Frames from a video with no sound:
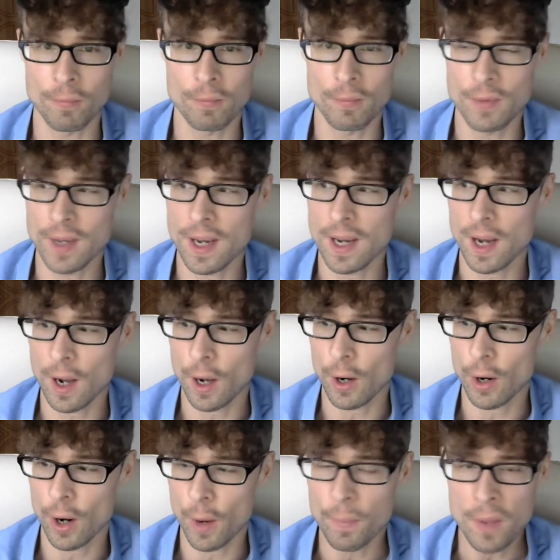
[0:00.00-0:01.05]

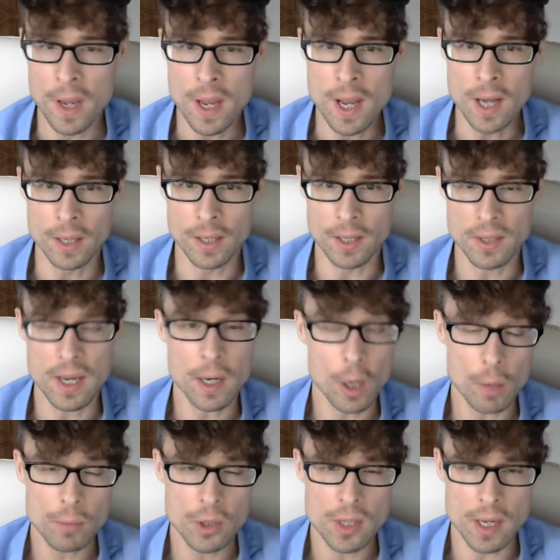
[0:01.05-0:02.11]
they take
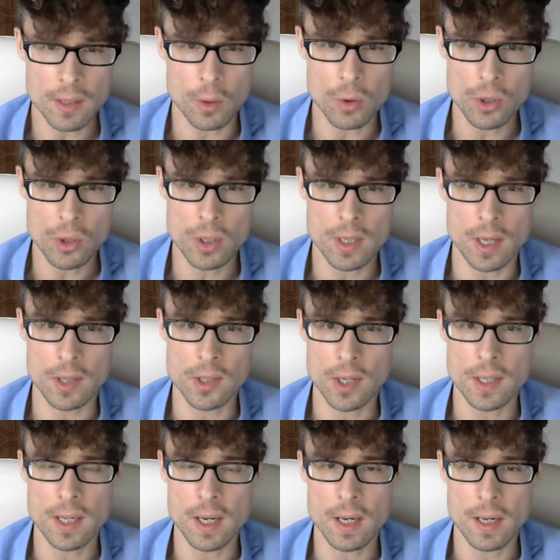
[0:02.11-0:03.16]
up the antioxidants and
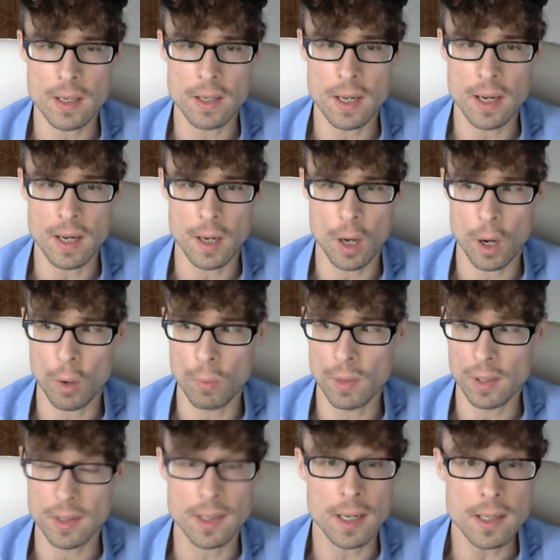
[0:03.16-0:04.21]
they will
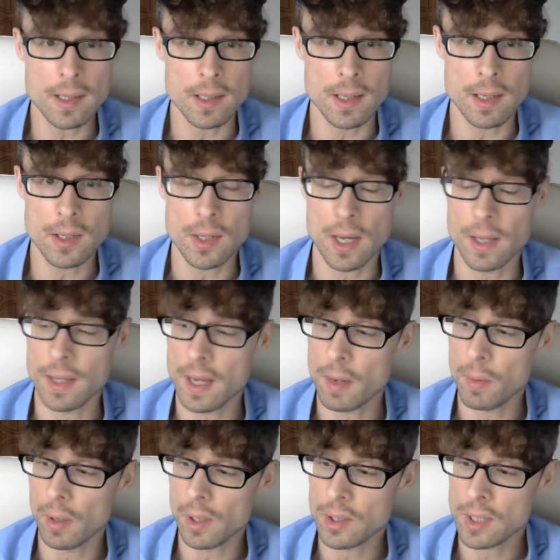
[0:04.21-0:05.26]
sense this and they
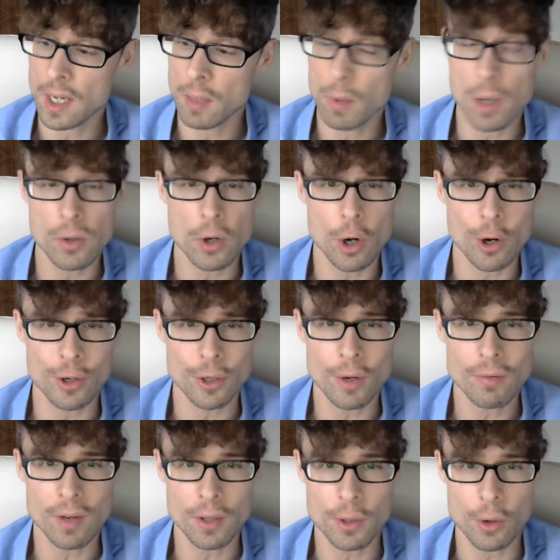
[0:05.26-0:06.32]
will say, well, there are enough
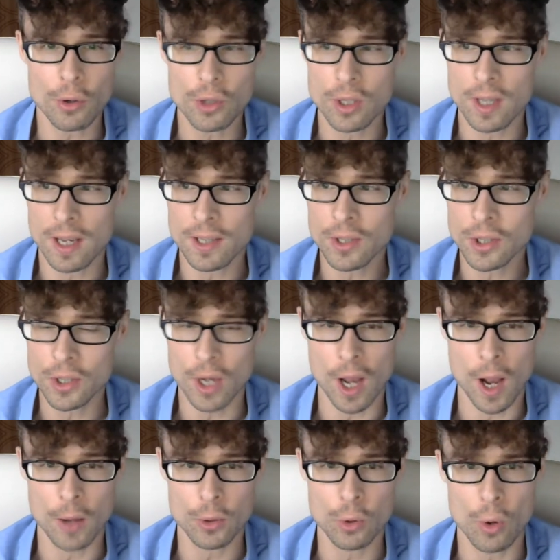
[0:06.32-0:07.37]
antioxidants,
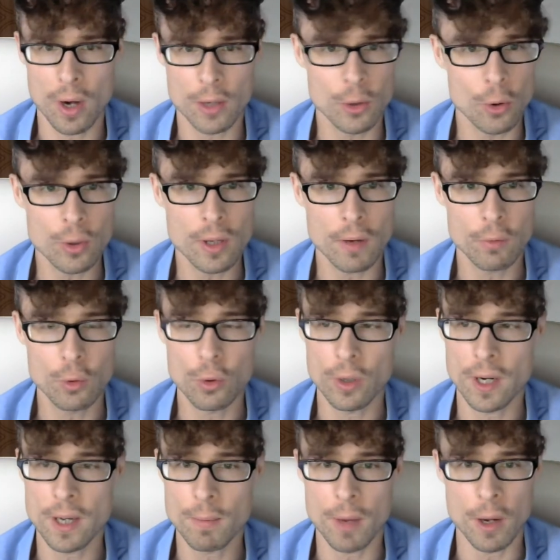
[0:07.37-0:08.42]
so I don't have to
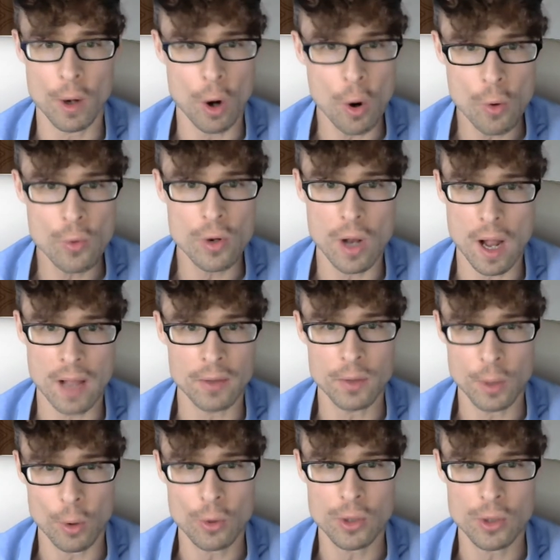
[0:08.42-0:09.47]
create my own
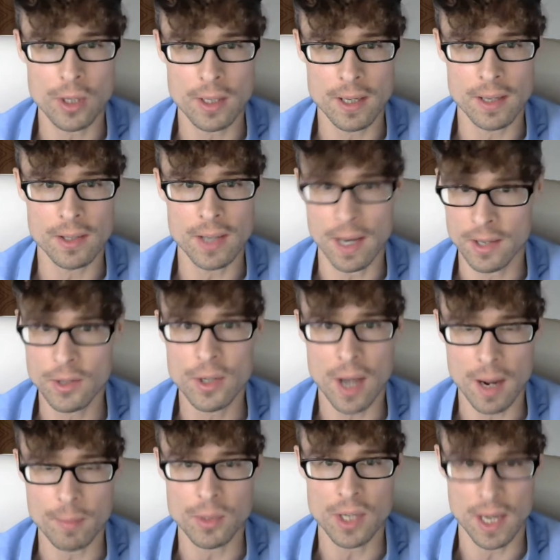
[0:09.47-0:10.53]
antioxidant
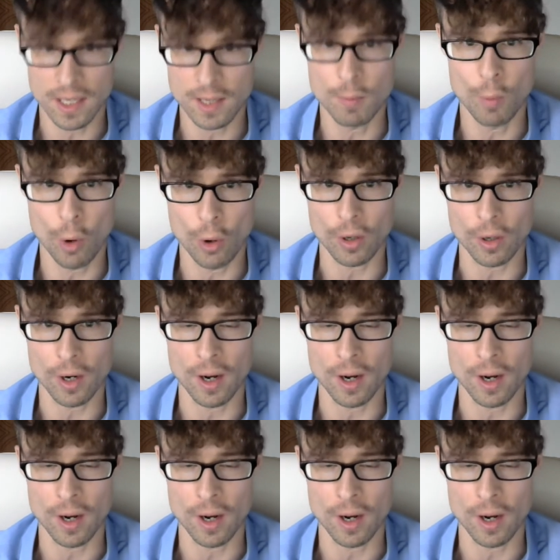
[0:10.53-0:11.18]
enzymes anymore.